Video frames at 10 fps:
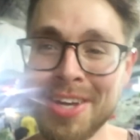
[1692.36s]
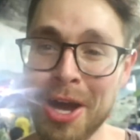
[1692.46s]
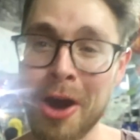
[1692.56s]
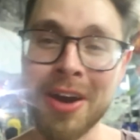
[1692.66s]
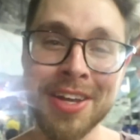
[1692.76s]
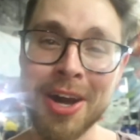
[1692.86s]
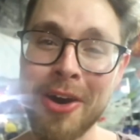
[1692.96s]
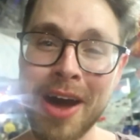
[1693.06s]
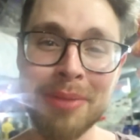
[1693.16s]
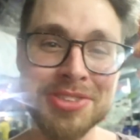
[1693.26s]
All right,
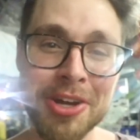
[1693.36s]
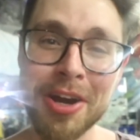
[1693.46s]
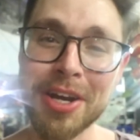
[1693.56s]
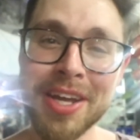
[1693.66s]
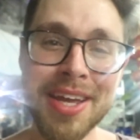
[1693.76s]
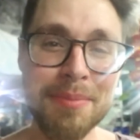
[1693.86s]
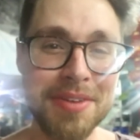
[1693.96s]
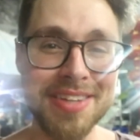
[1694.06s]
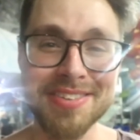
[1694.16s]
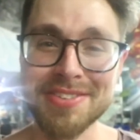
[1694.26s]
y'all, I'm sorry,
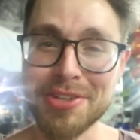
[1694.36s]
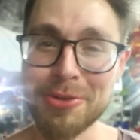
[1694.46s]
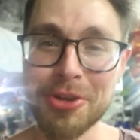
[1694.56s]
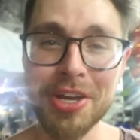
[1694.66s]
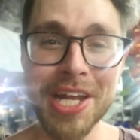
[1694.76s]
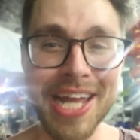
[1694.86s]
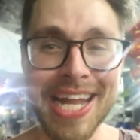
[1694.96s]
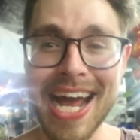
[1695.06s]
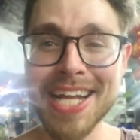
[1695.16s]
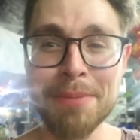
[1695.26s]
but this is too good,
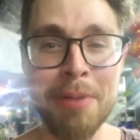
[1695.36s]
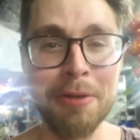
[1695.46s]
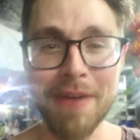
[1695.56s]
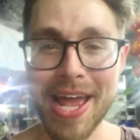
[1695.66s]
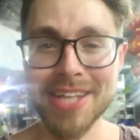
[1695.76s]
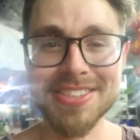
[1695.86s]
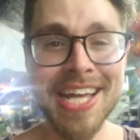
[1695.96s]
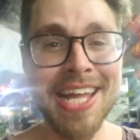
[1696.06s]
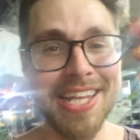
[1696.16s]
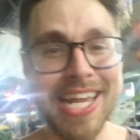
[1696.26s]
and I need both hands.
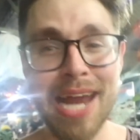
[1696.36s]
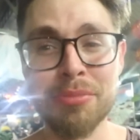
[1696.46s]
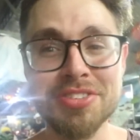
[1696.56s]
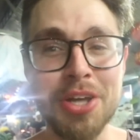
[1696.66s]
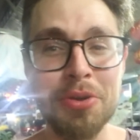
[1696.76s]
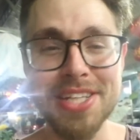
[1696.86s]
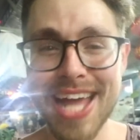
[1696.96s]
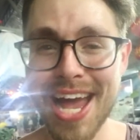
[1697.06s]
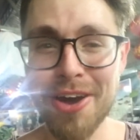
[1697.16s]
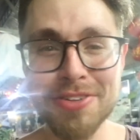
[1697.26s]
The camera's going
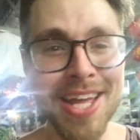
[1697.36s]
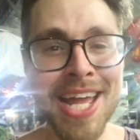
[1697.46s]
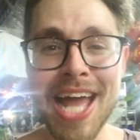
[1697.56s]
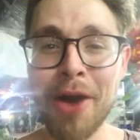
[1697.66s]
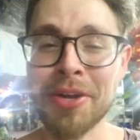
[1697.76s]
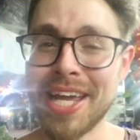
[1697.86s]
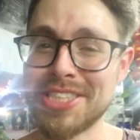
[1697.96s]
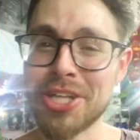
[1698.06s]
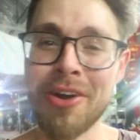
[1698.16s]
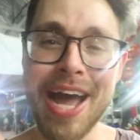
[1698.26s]
down. I'll
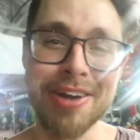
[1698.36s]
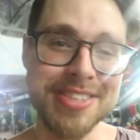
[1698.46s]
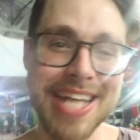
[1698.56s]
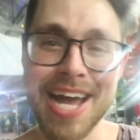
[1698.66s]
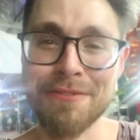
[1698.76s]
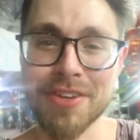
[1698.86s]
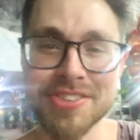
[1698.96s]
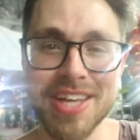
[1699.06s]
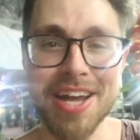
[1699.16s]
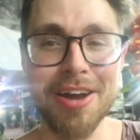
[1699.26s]
catch y'all outside for the
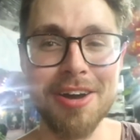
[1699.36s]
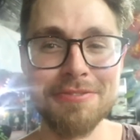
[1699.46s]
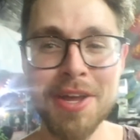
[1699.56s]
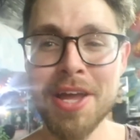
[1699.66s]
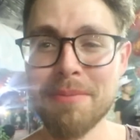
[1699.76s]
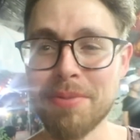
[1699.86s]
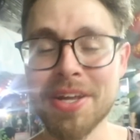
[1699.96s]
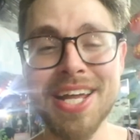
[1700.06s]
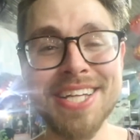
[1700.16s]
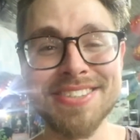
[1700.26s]
sign off,
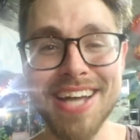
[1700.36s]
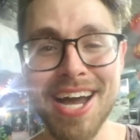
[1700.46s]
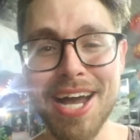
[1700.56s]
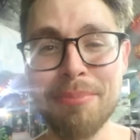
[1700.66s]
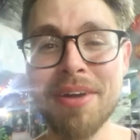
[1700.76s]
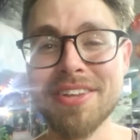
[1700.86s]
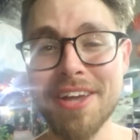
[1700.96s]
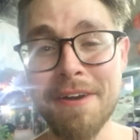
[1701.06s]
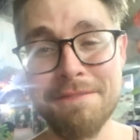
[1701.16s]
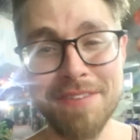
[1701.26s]
but it's time
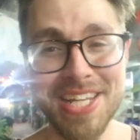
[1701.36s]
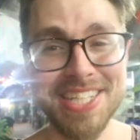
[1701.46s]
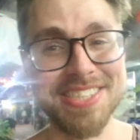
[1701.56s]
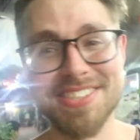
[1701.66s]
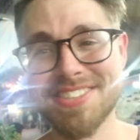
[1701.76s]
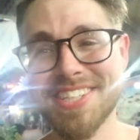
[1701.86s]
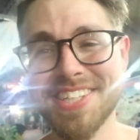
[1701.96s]
to feast.